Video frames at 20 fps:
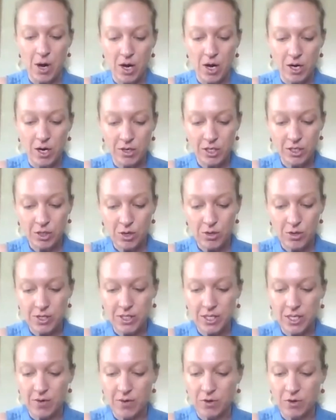honored to turn this
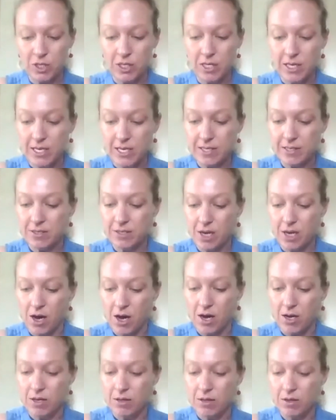over to Lynn
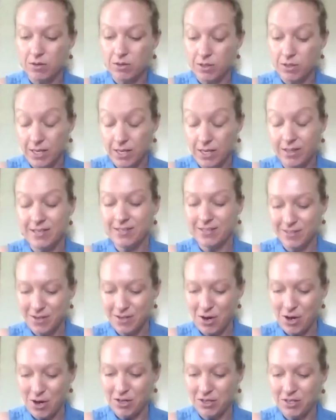Stahl, Lynn
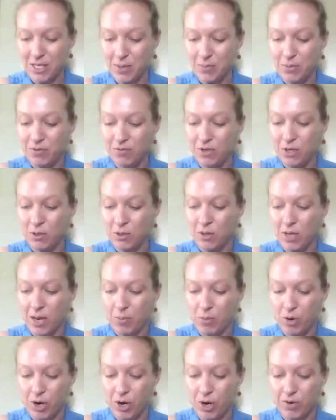Stahl, WVU
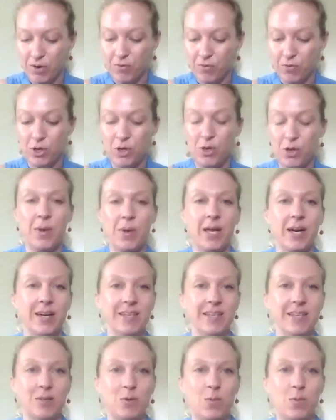Librarian for the
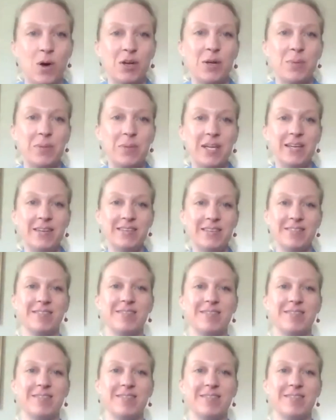Humanities. Welcome, Lynn.